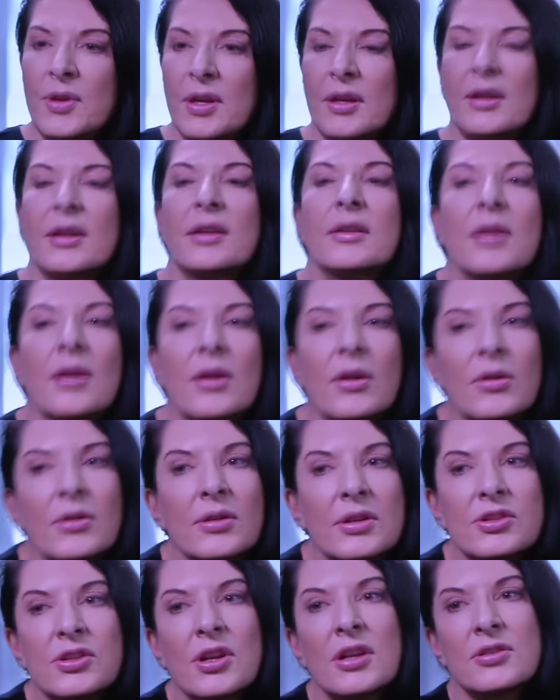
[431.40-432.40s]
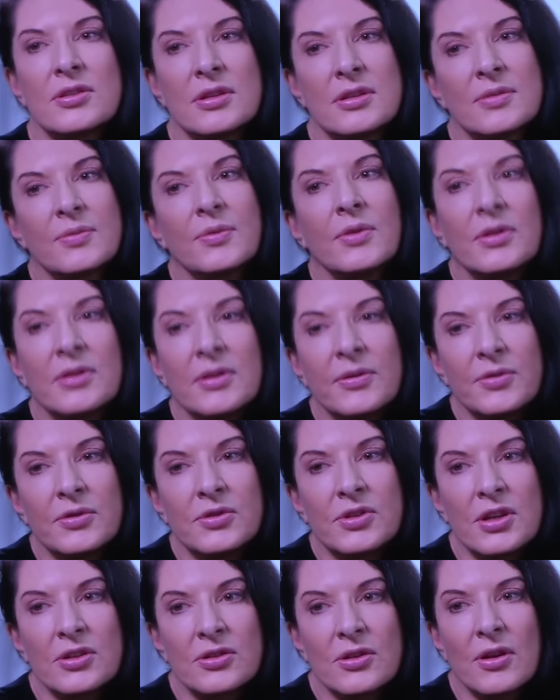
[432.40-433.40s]
we can only change this world if you
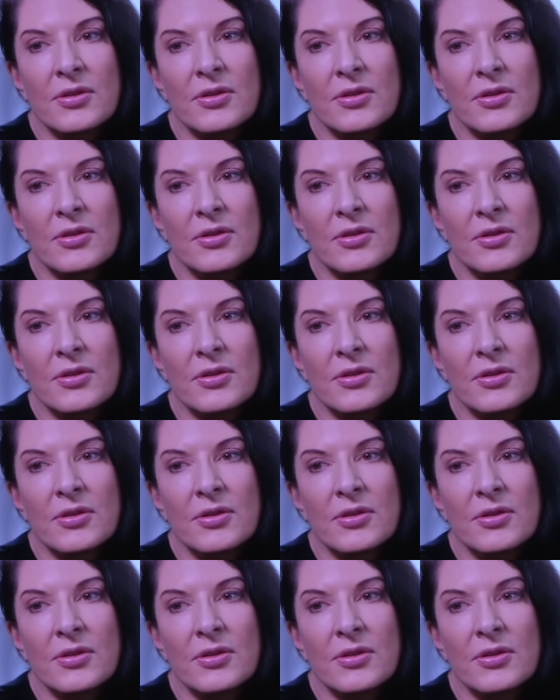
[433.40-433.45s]
change